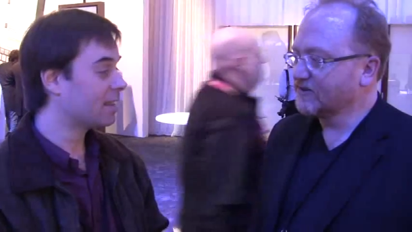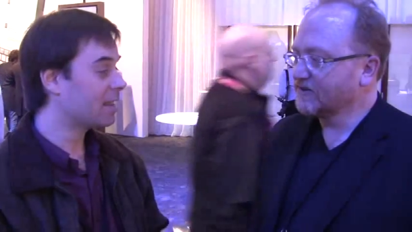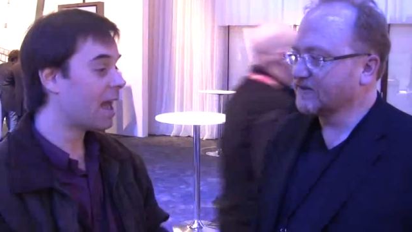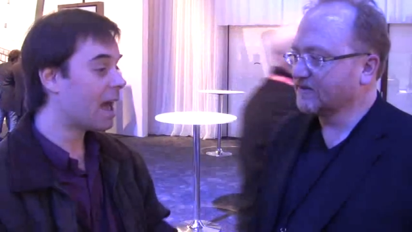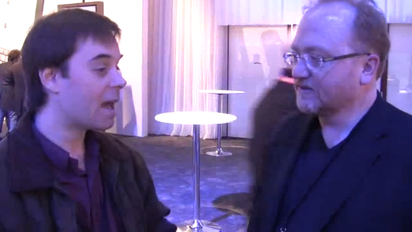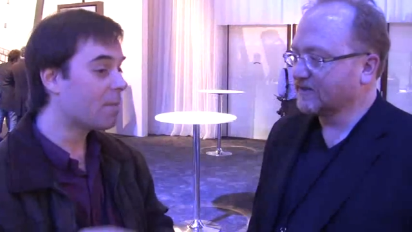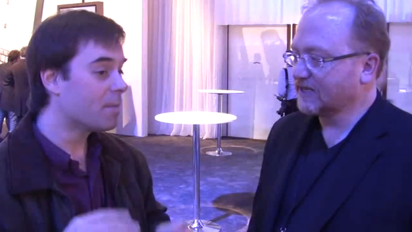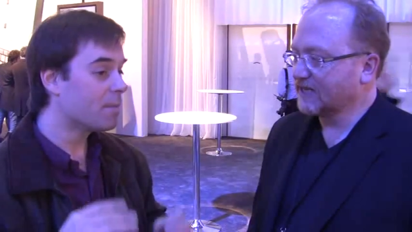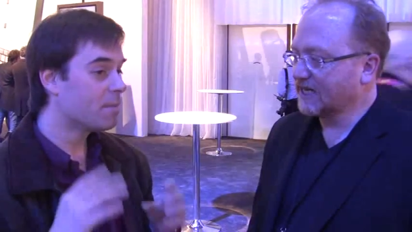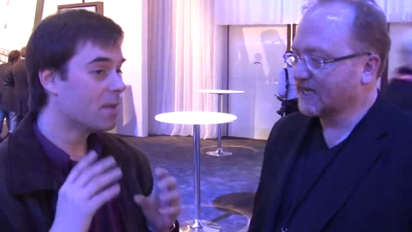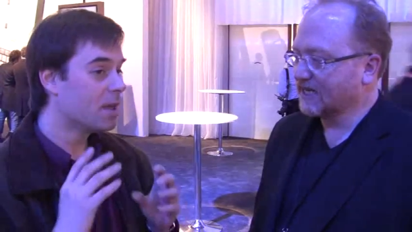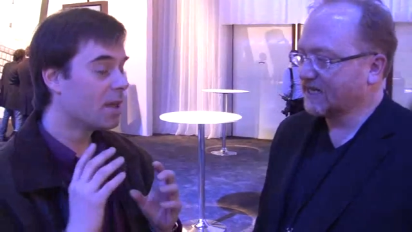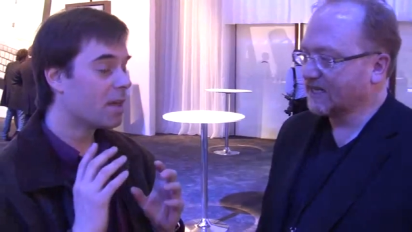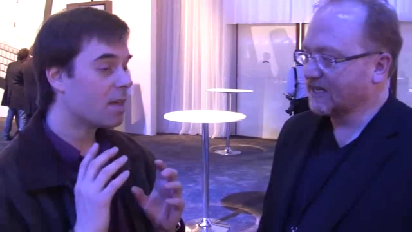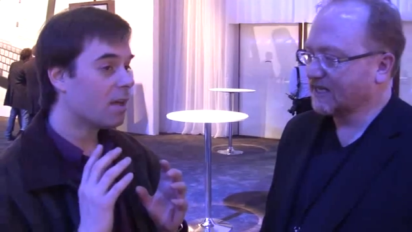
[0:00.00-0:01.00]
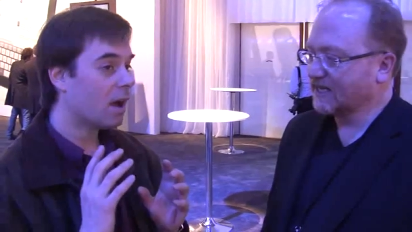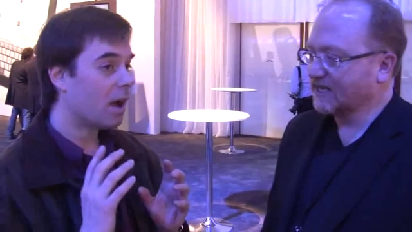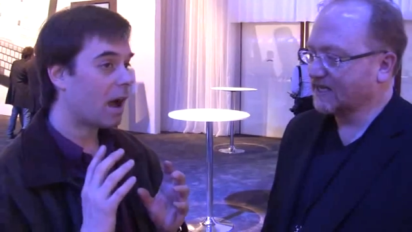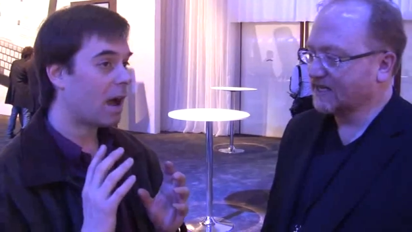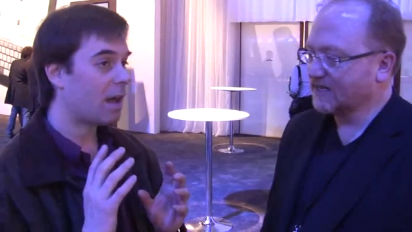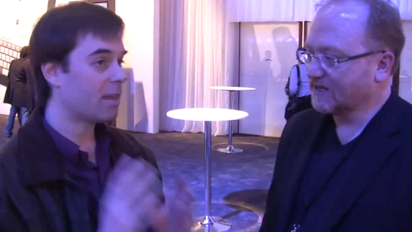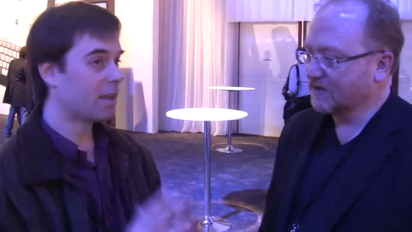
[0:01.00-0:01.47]
Speaker 1: that.
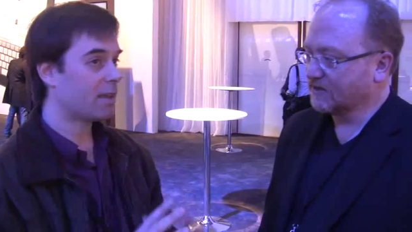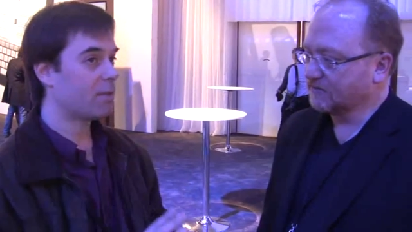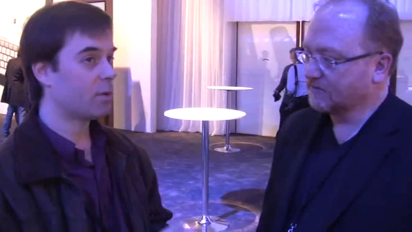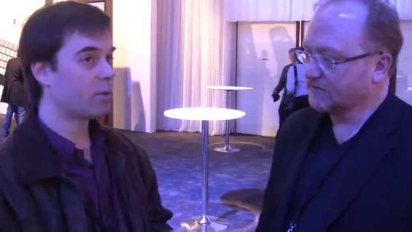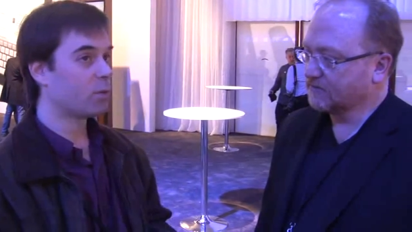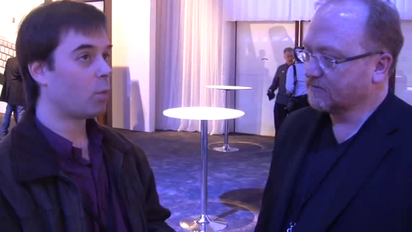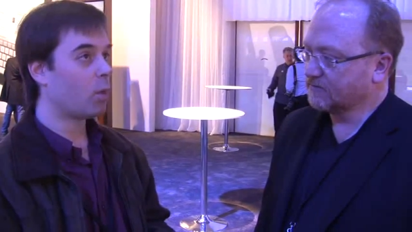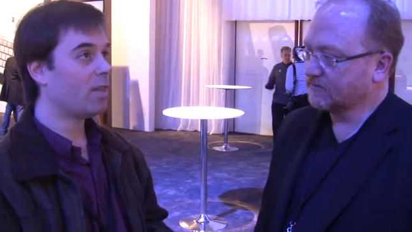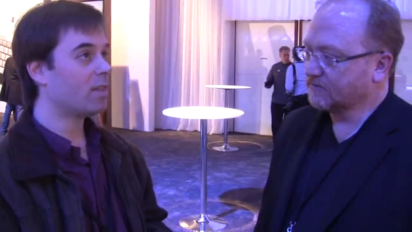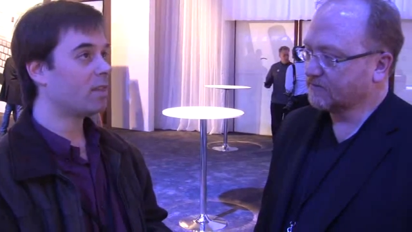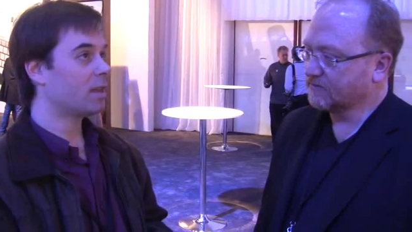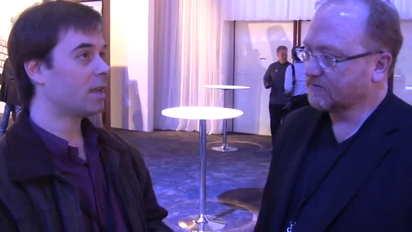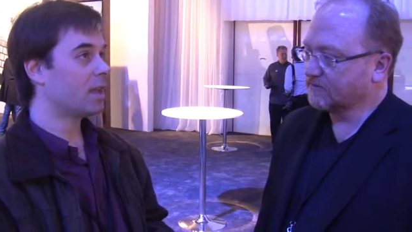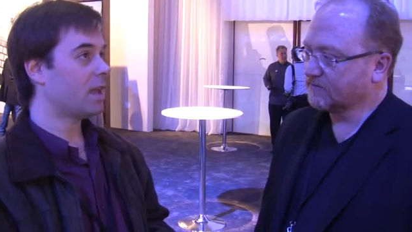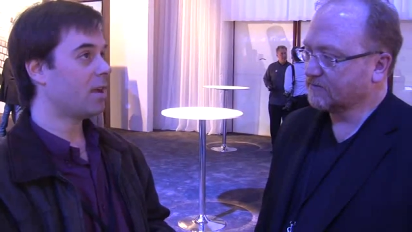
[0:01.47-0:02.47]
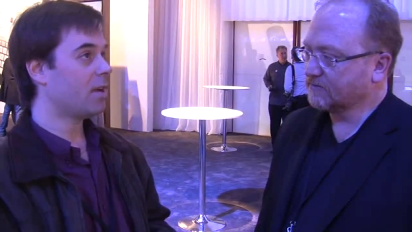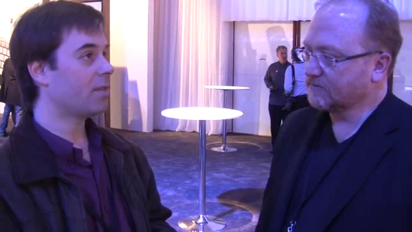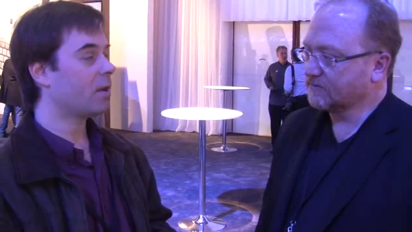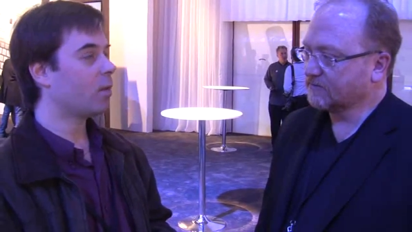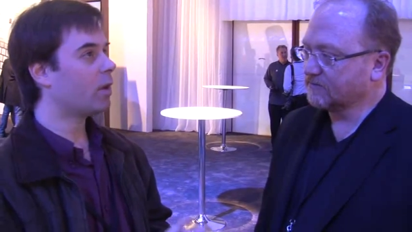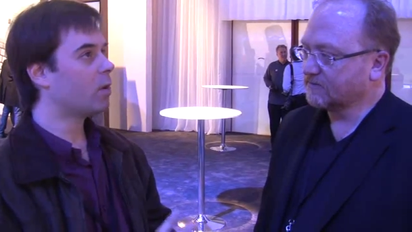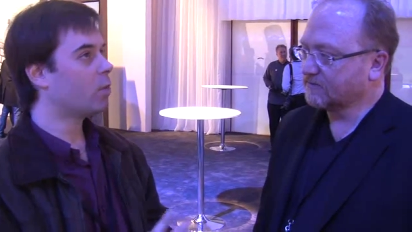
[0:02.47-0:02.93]
I think if there was one thing here
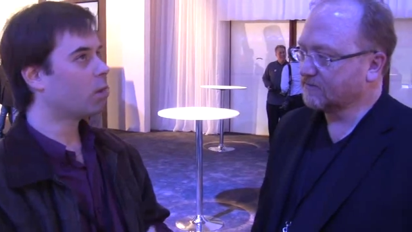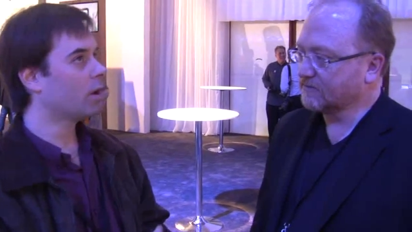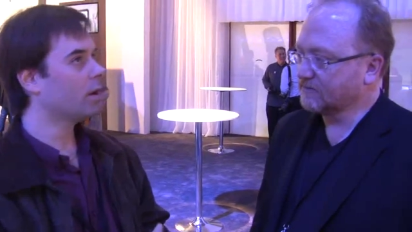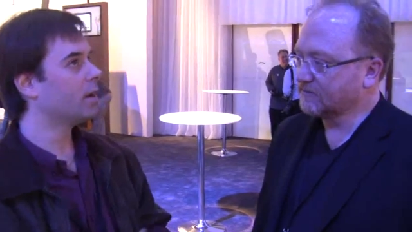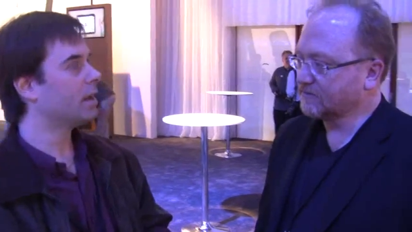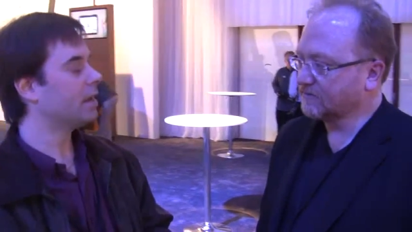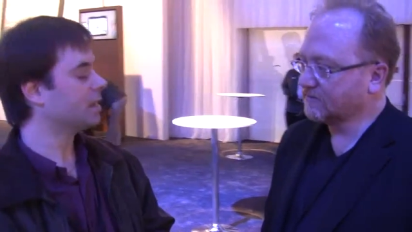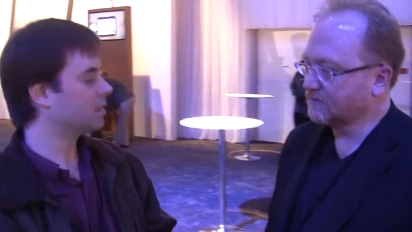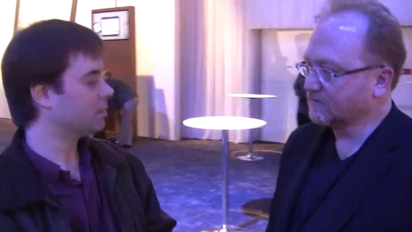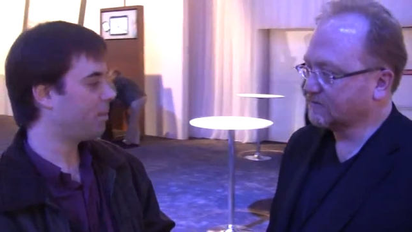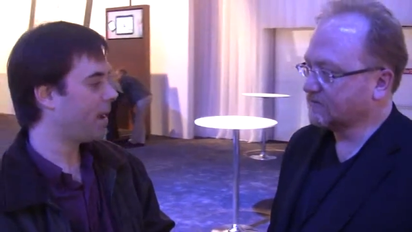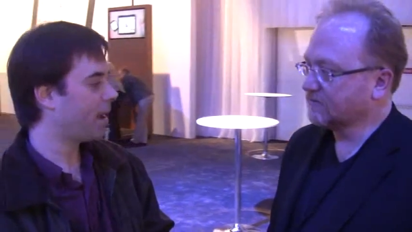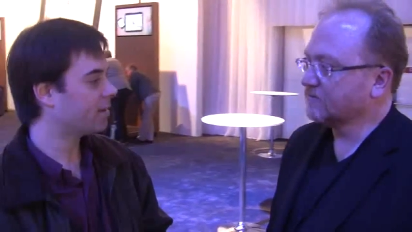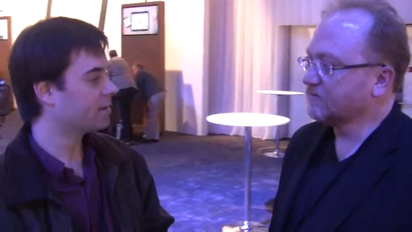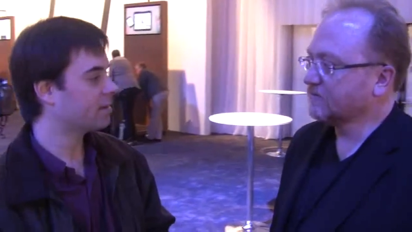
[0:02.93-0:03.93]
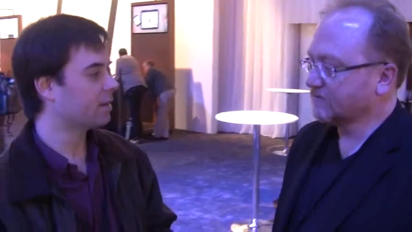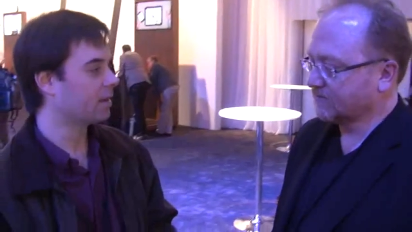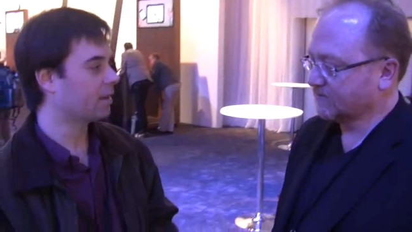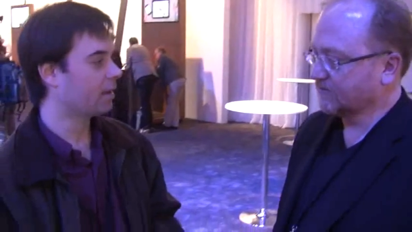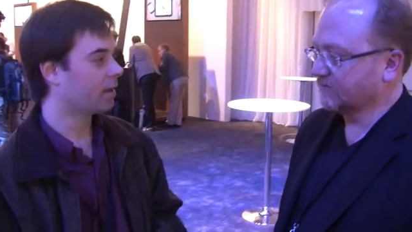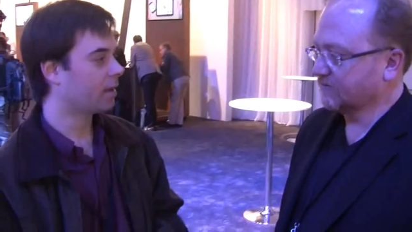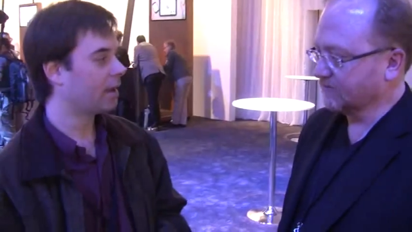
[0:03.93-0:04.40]
that we weren't expecting,
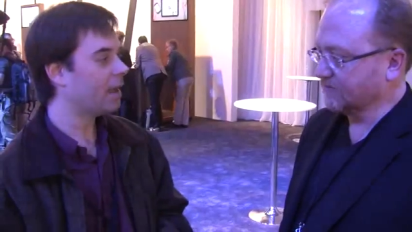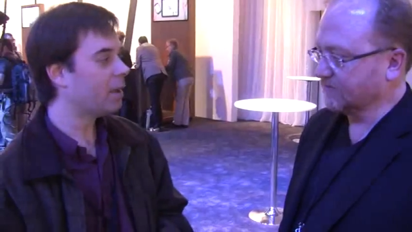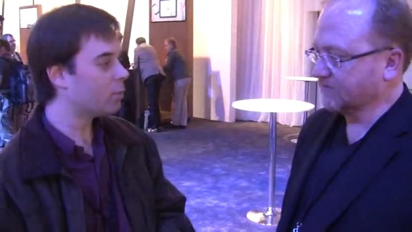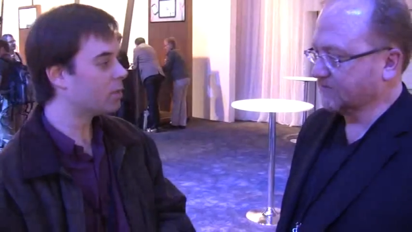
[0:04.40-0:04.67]
it